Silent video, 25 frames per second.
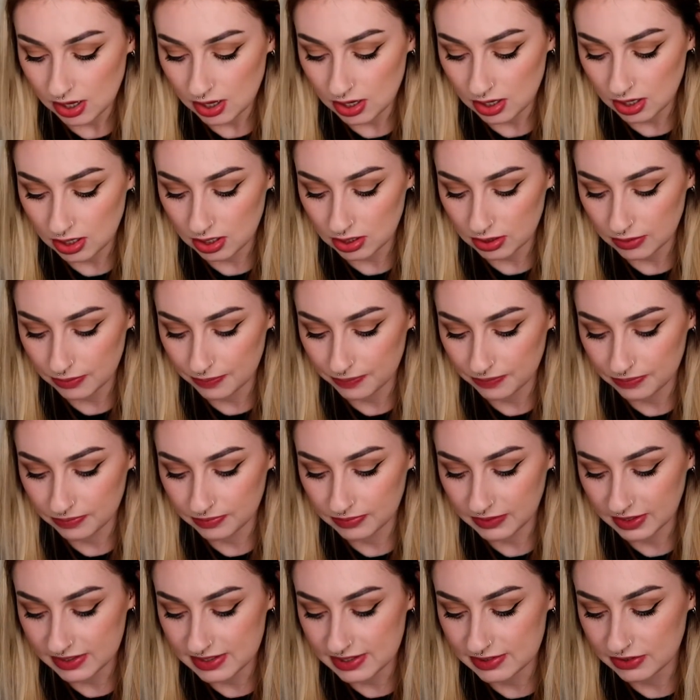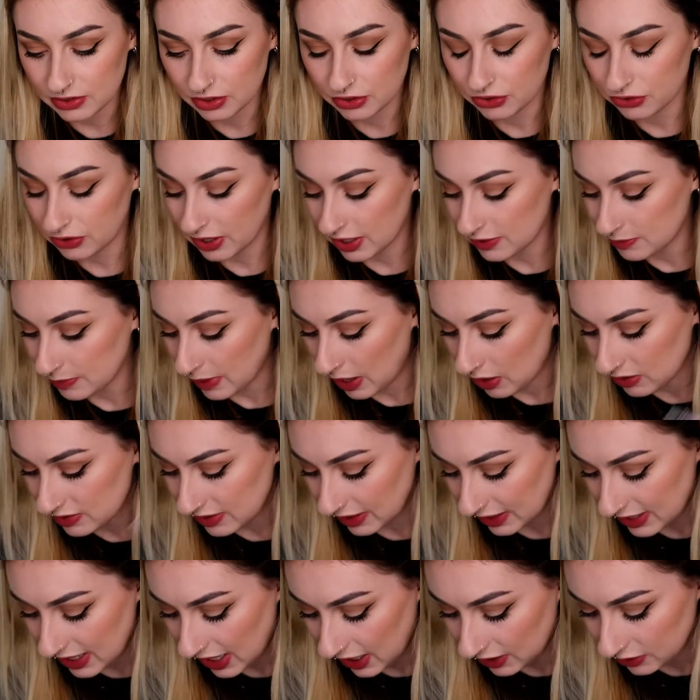Oh, this is going to stress me out
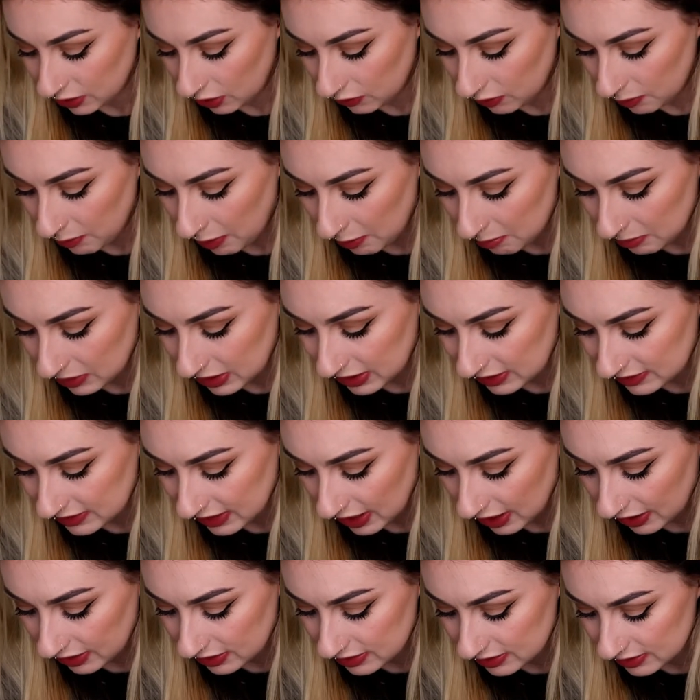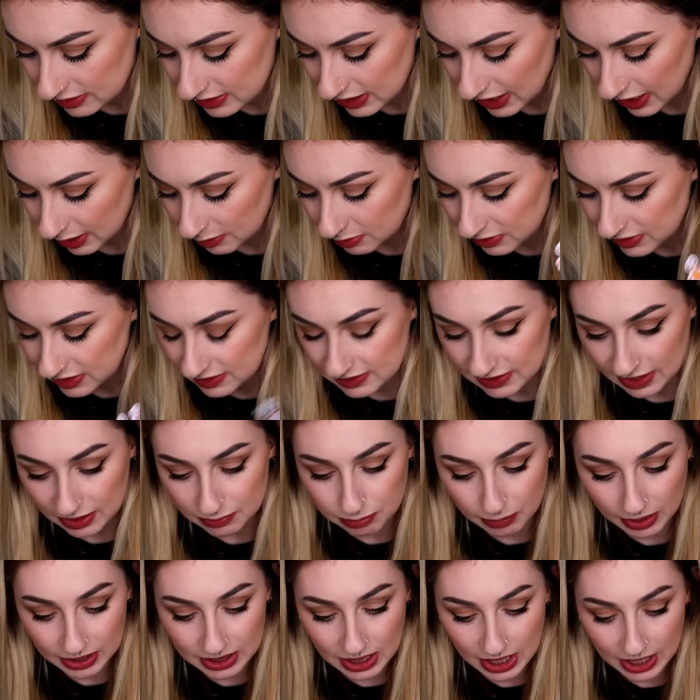because I cannot remember these characters' names to
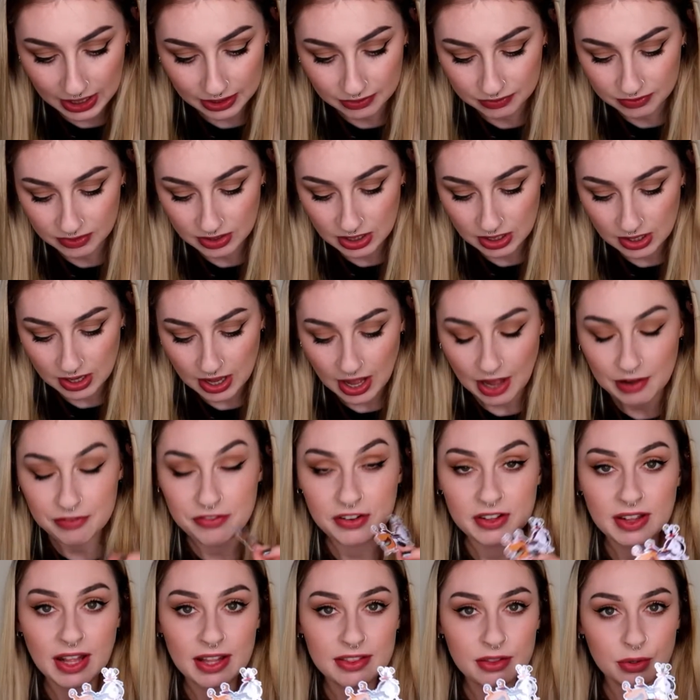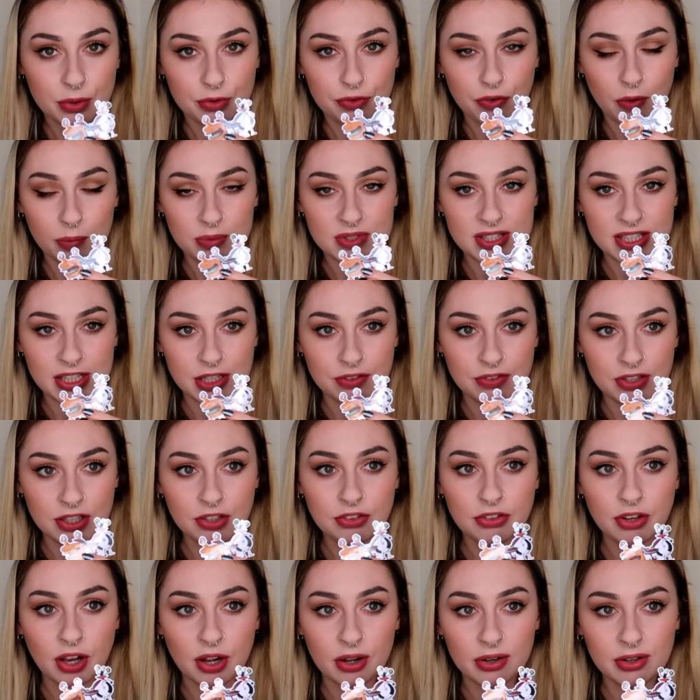save my life. I feel like they were from a TV
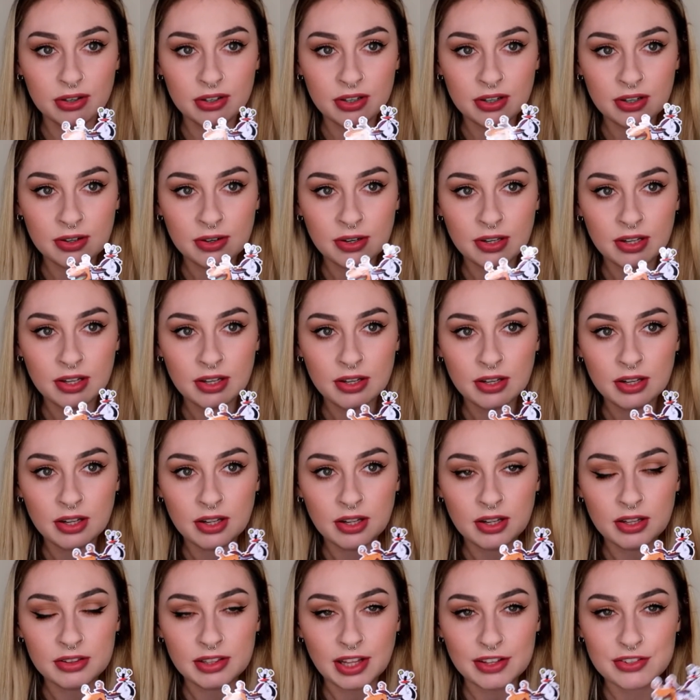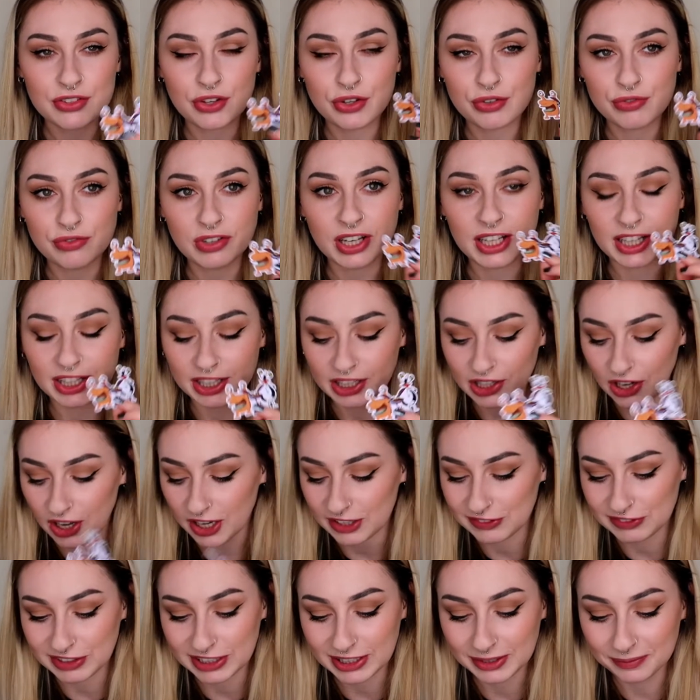show. That's going to really
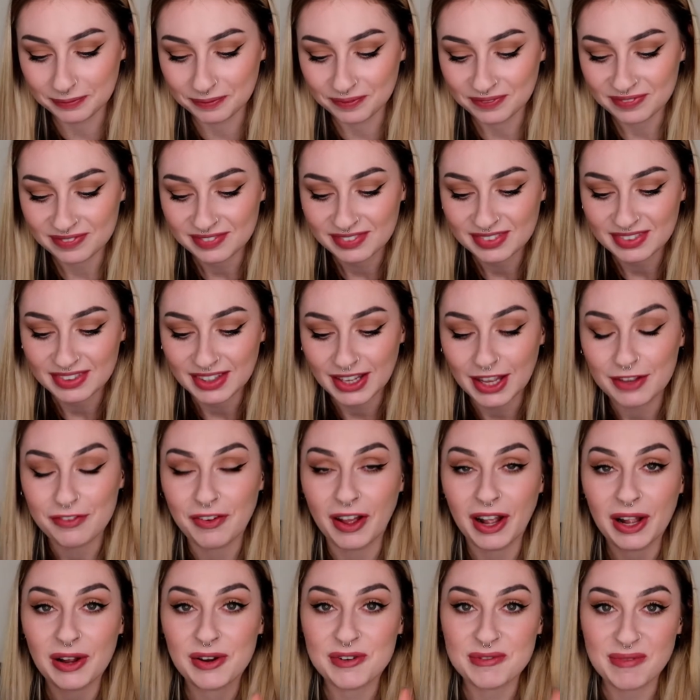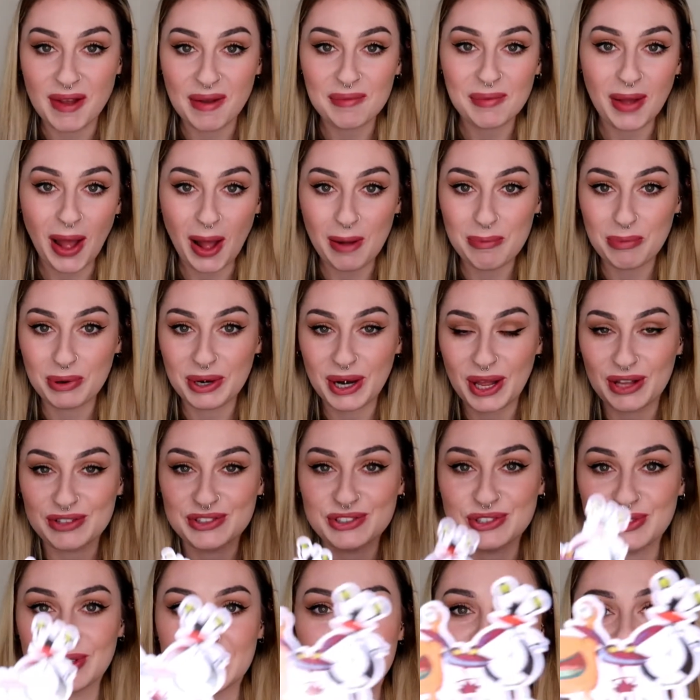annoy me. If I can remember, I'll put it on
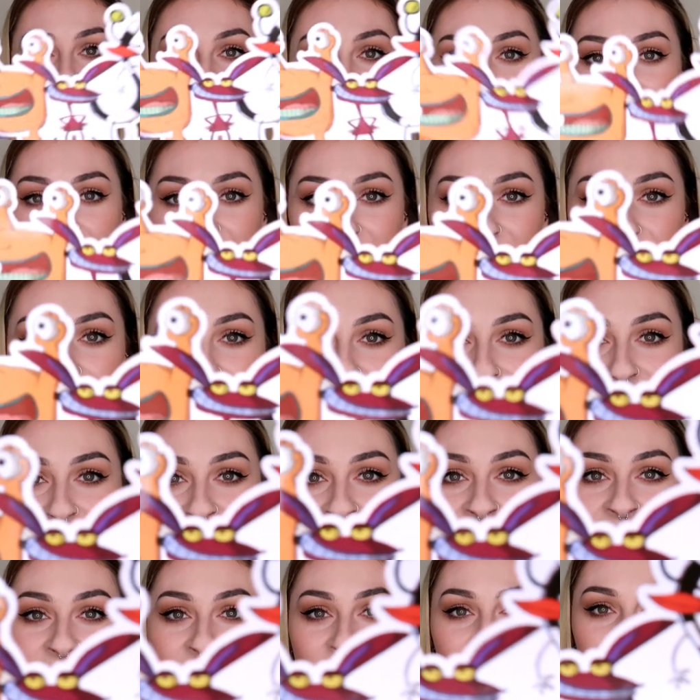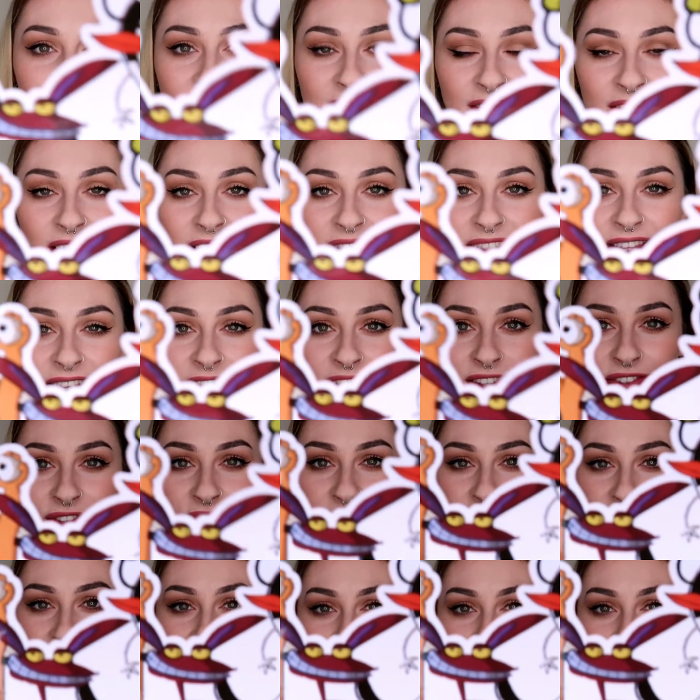screen now, but you've got these three